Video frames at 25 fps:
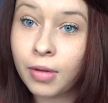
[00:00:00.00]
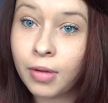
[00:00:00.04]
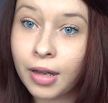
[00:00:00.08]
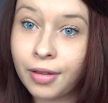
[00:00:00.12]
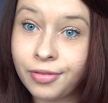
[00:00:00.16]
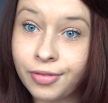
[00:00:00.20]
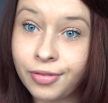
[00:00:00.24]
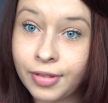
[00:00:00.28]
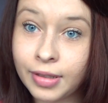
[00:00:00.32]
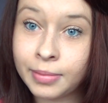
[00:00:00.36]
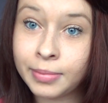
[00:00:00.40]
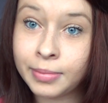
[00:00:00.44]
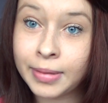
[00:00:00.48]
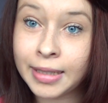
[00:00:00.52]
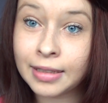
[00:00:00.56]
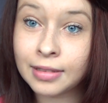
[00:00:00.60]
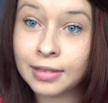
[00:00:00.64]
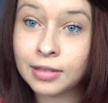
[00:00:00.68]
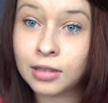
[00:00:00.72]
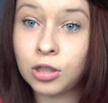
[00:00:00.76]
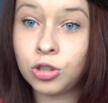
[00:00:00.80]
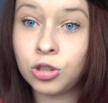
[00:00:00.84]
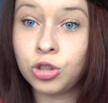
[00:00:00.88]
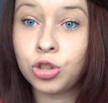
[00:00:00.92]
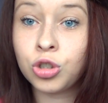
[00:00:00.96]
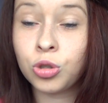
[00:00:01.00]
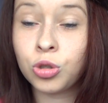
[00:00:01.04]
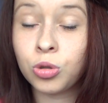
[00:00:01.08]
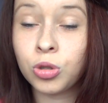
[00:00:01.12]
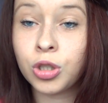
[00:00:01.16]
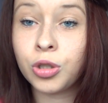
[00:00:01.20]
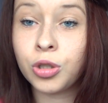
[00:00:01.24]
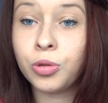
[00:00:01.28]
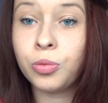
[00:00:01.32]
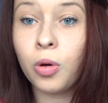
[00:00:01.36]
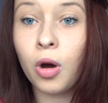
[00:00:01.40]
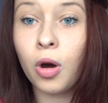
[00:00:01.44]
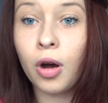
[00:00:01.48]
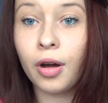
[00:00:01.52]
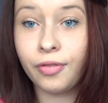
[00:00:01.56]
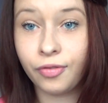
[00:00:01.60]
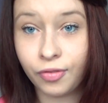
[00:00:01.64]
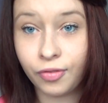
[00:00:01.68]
of my females and show you what a